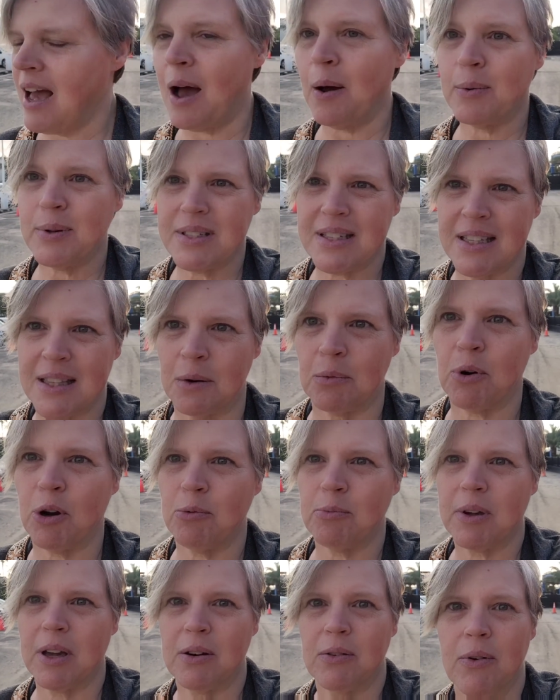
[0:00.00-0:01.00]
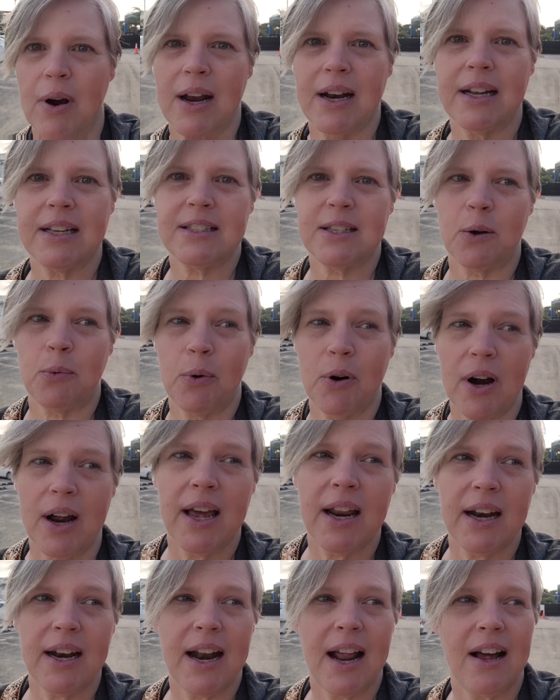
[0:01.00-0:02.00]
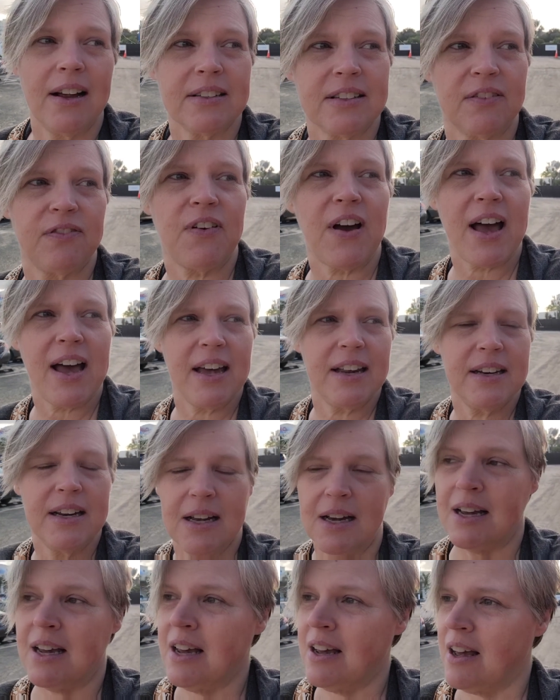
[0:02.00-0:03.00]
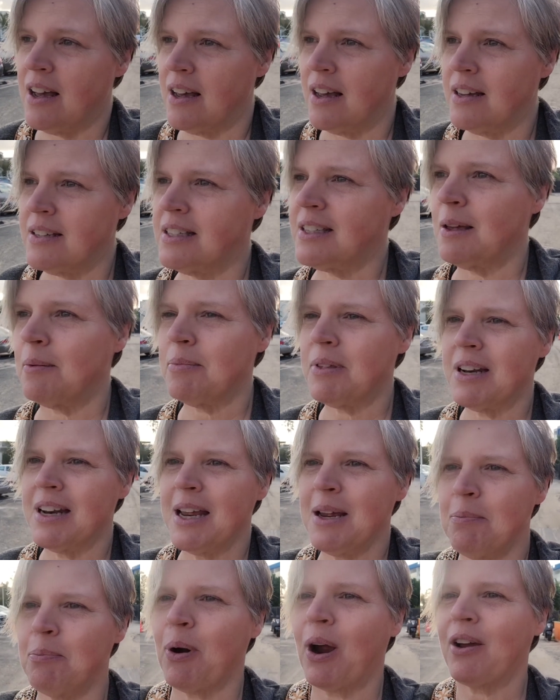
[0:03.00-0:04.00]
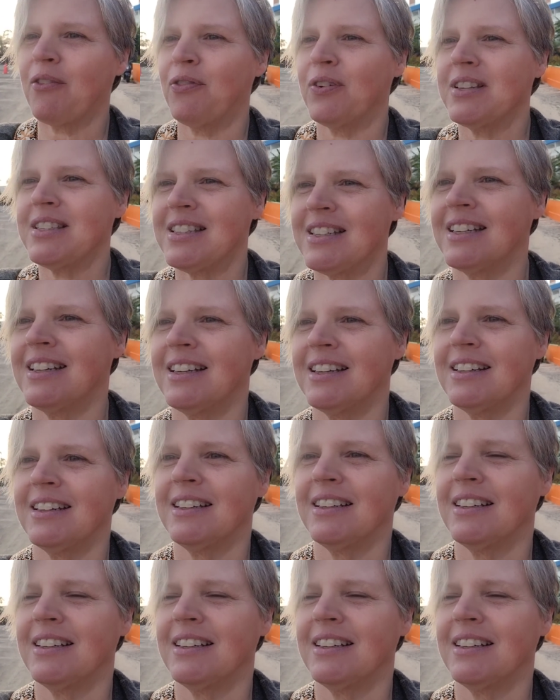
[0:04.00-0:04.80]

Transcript: I was in the room getting ready. So we're headed out to find us something to eat breakfast.